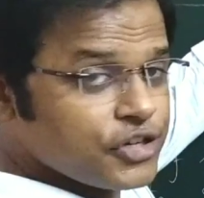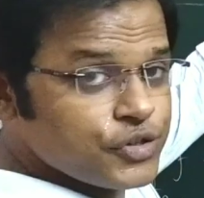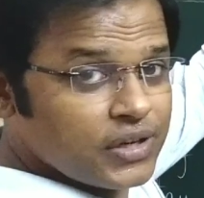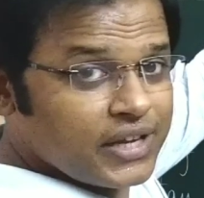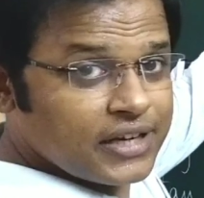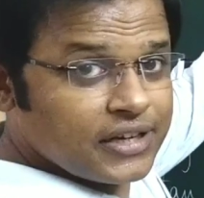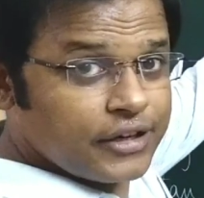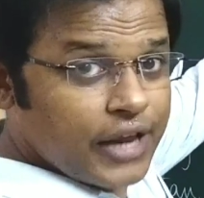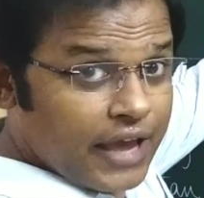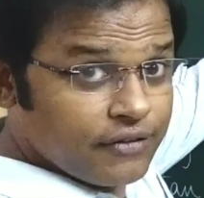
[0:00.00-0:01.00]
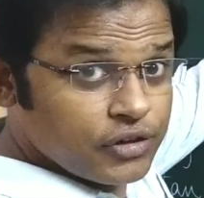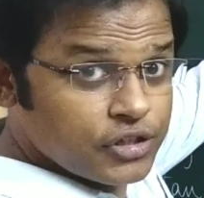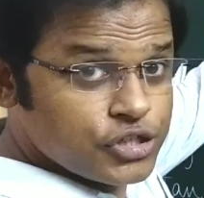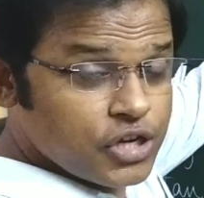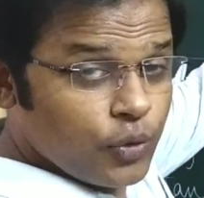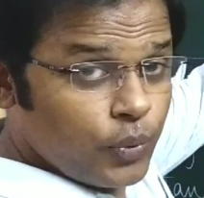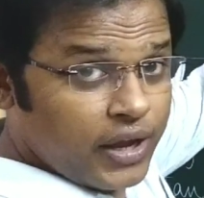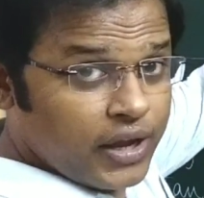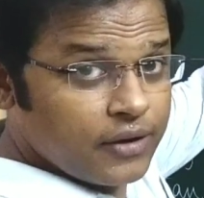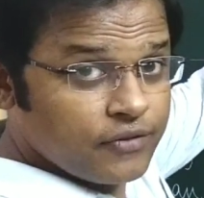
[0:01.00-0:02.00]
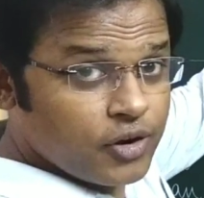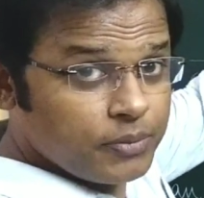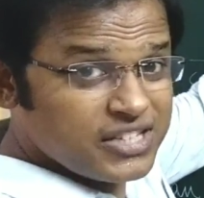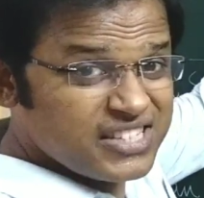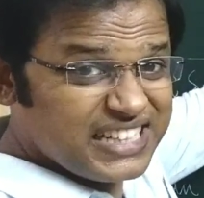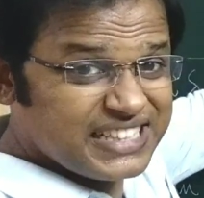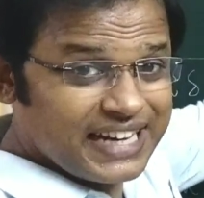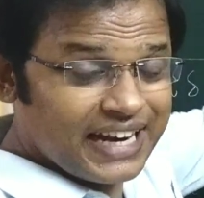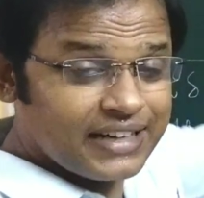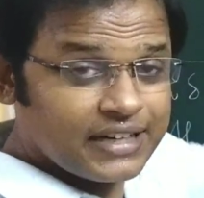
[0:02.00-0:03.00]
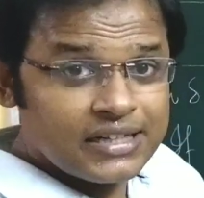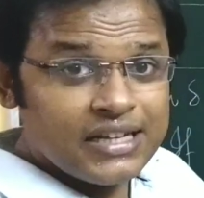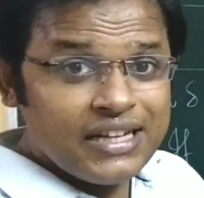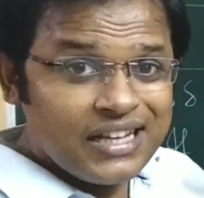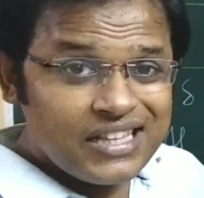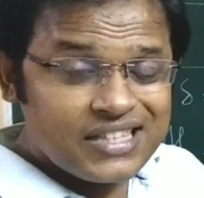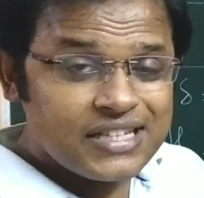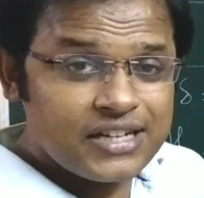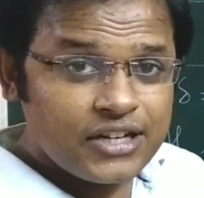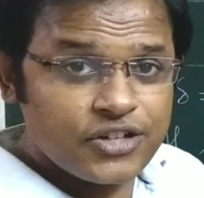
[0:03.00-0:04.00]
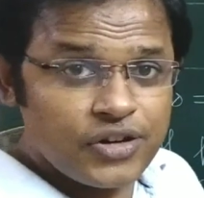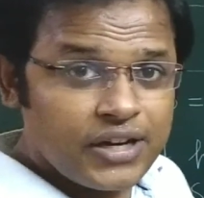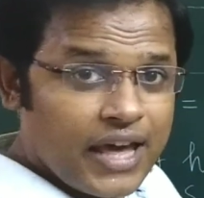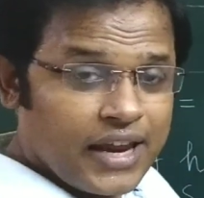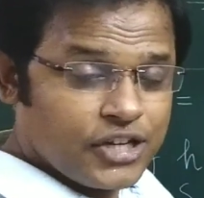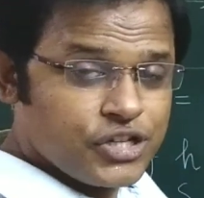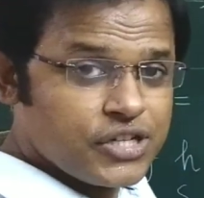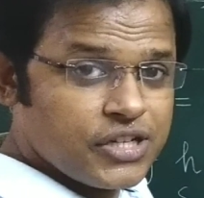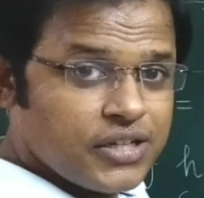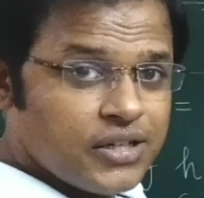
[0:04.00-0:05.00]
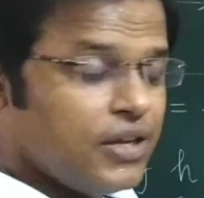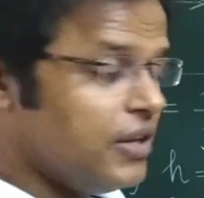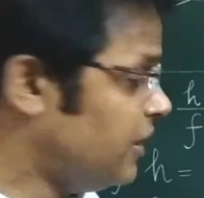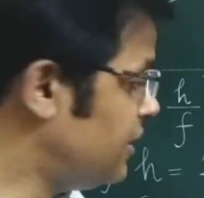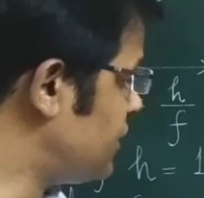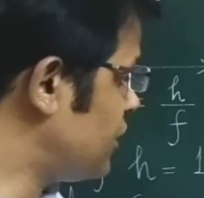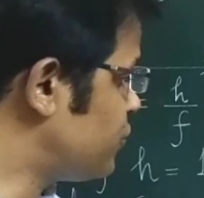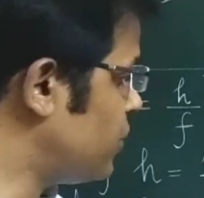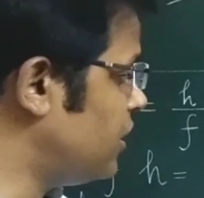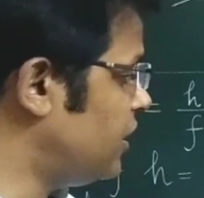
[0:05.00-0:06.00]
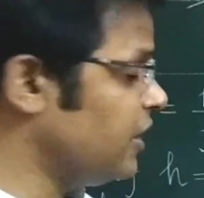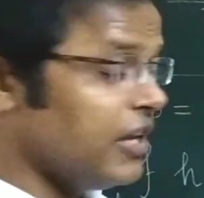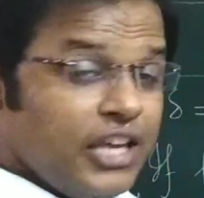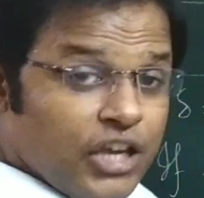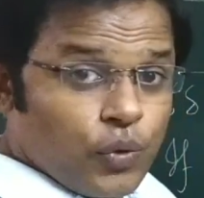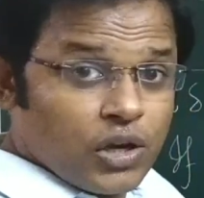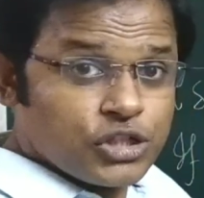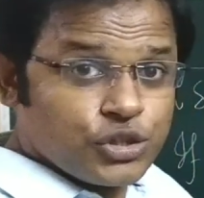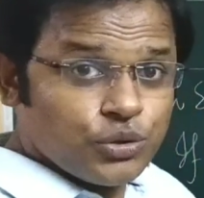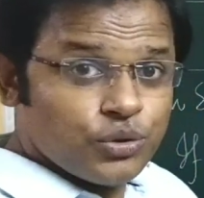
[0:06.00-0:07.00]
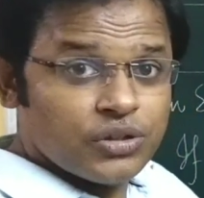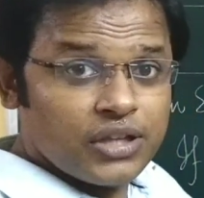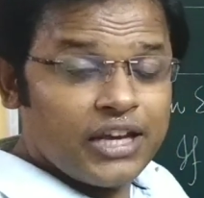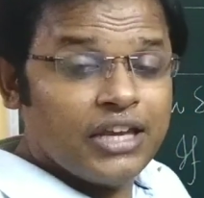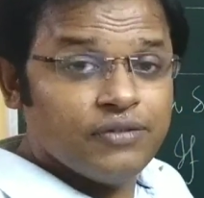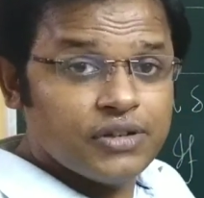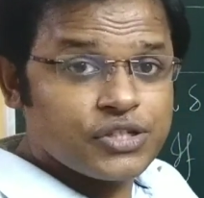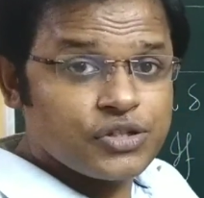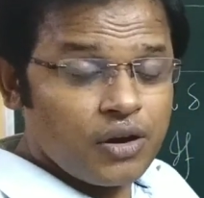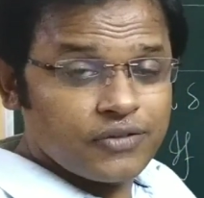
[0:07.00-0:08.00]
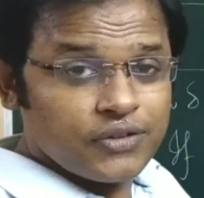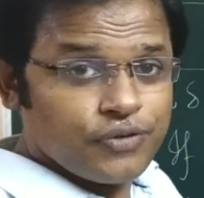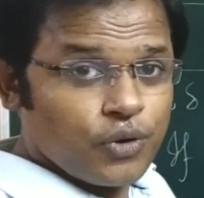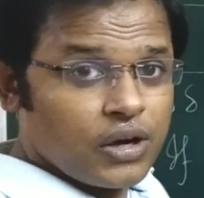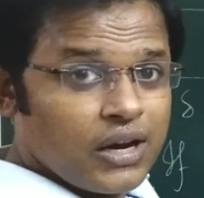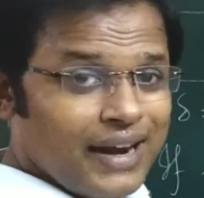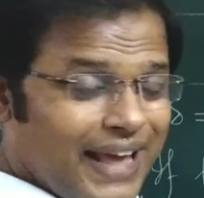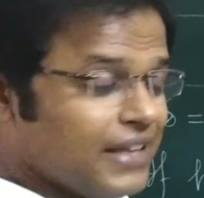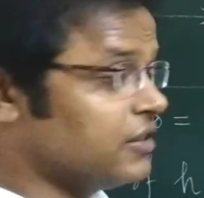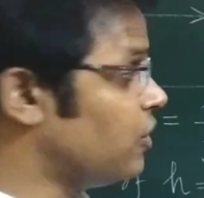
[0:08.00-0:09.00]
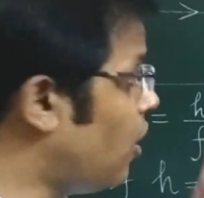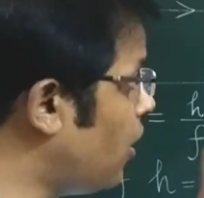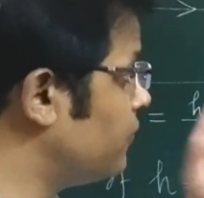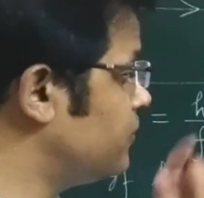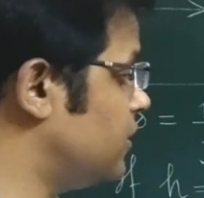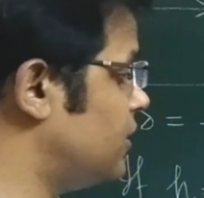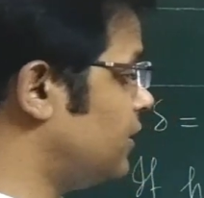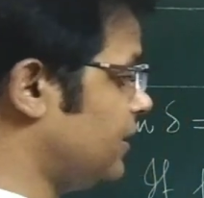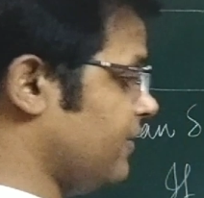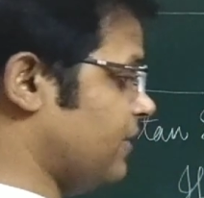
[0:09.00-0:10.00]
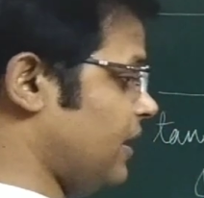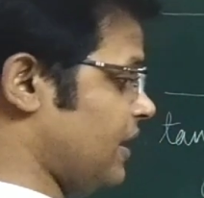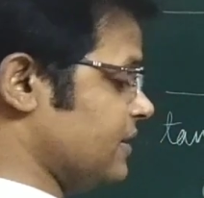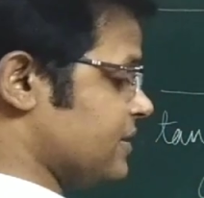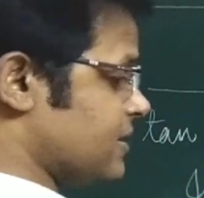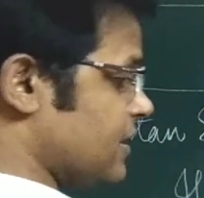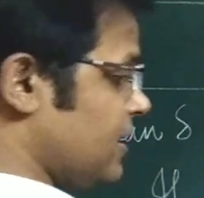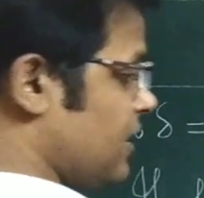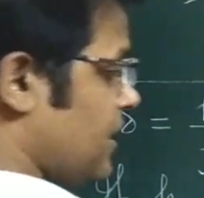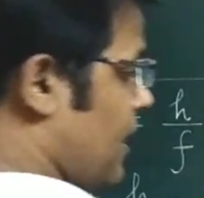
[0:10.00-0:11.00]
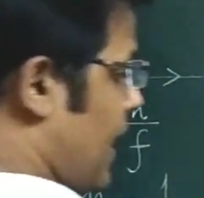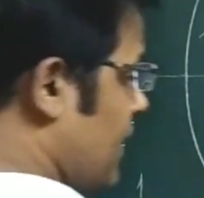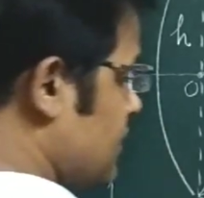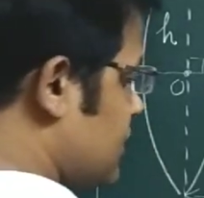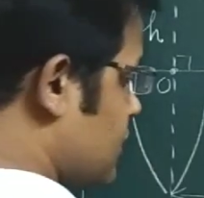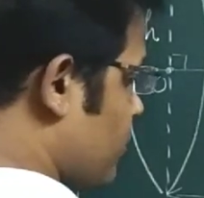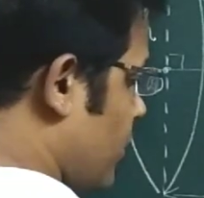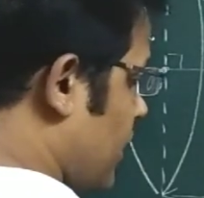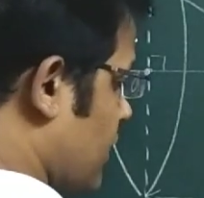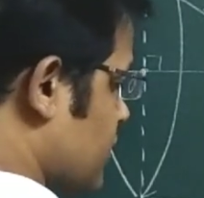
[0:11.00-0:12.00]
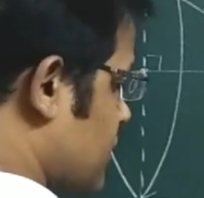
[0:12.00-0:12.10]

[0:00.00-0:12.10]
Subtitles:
rays will get diverged away from its intended incident ray direction is equal to the inverse of the focal length of the given lens. Hence we can